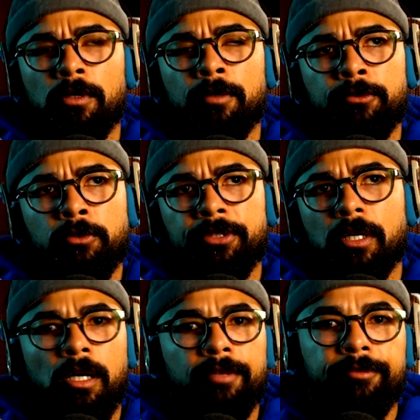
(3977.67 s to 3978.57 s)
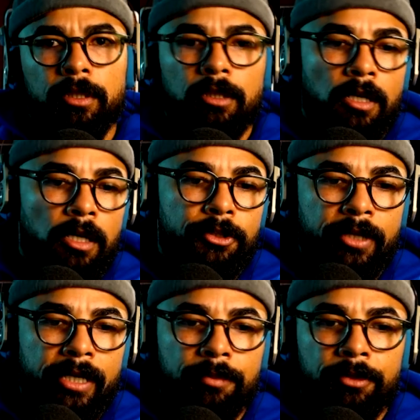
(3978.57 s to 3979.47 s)
almost a
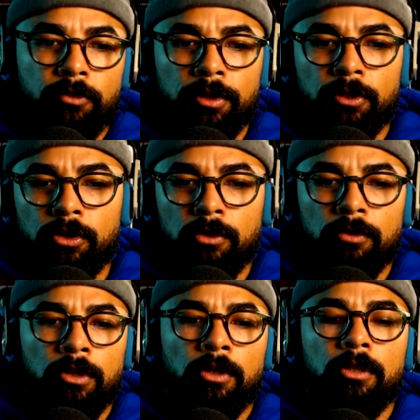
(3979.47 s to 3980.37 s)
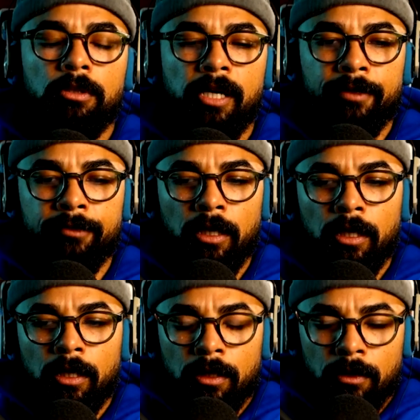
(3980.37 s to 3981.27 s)
contrast between the two. You know, you have
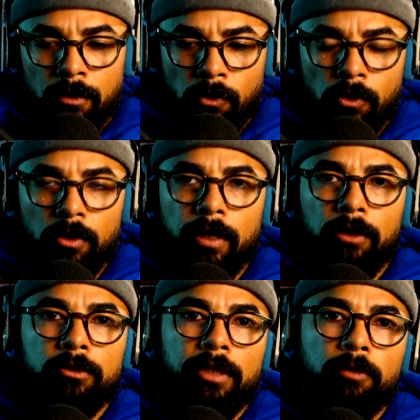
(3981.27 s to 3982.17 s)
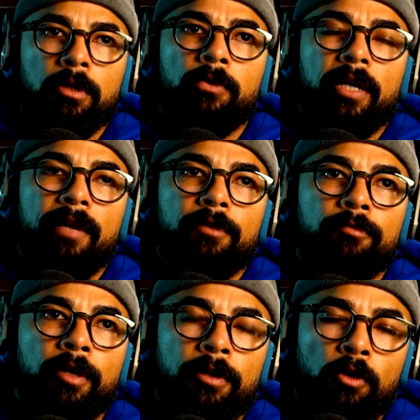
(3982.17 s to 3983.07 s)
Orwell, who's like, we're going to have this
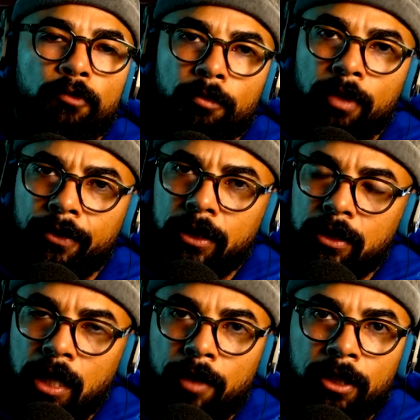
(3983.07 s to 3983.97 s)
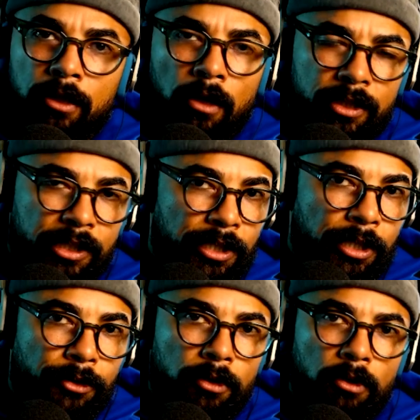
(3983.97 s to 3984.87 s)
very overbearing, dominant,
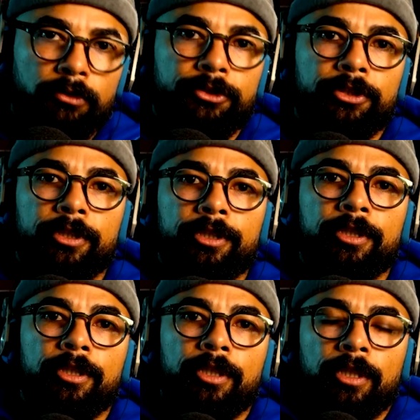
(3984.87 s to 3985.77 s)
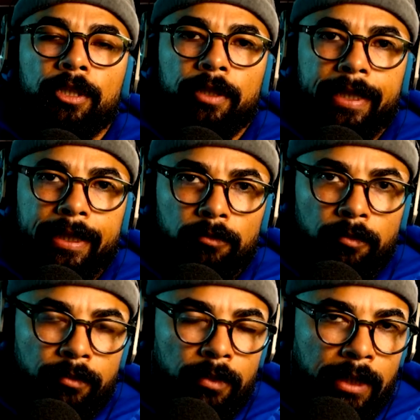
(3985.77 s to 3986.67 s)
austere culture, right?
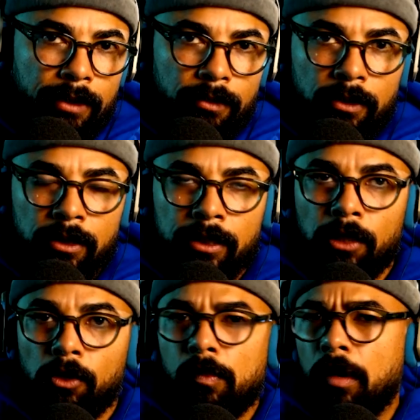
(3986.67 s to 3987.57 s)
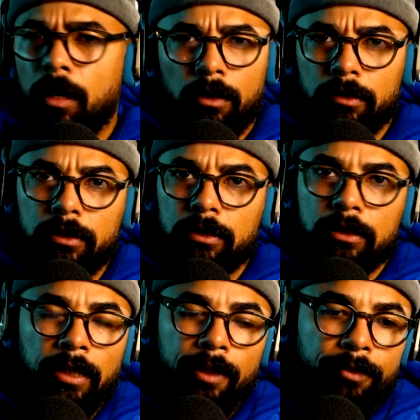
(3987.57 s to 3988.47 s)
Like cell walls
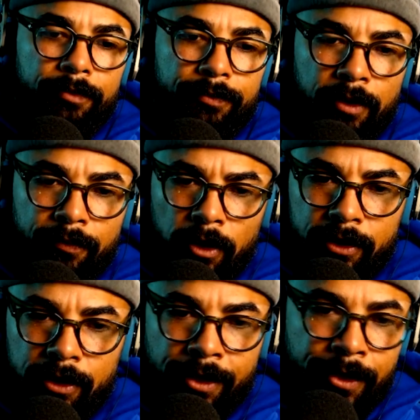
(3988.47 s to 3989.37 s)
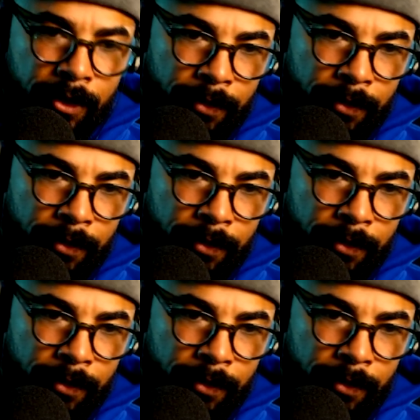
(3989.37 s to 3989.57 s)
type of austerity,